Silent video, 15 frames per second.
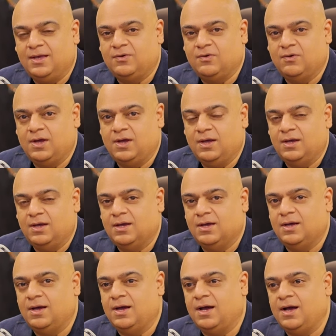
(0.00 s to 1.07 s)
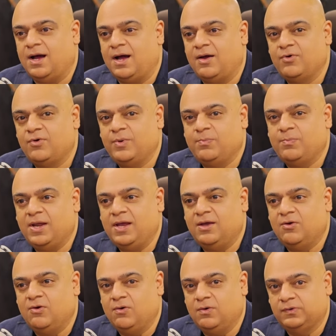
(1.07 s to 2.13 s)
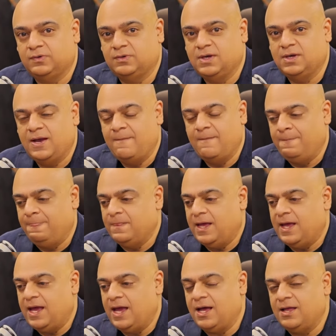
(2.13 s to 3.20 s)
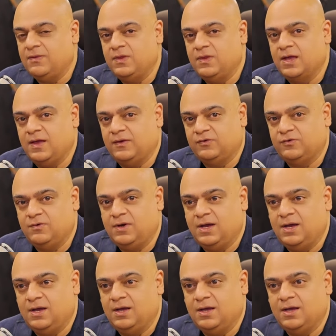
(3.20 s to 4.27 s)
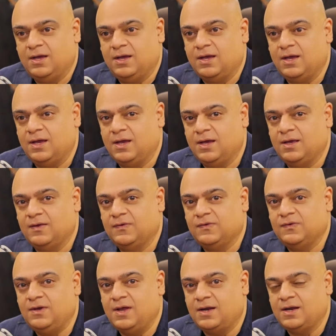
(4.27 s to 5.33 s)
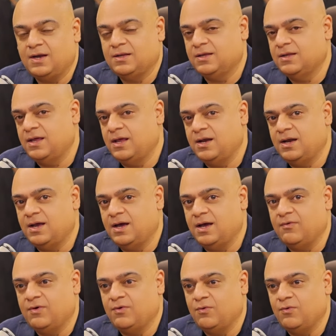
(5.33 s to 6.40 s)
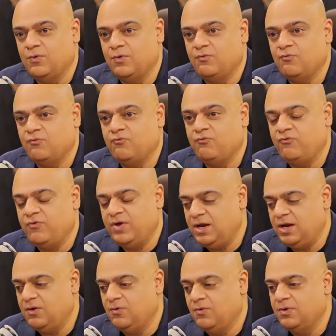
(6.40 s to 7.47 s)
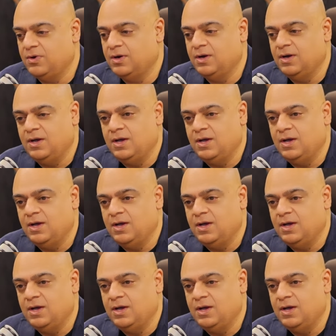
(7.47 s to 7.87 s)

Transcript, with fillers: Today I would be playing host, and the guest today is none other than our own very own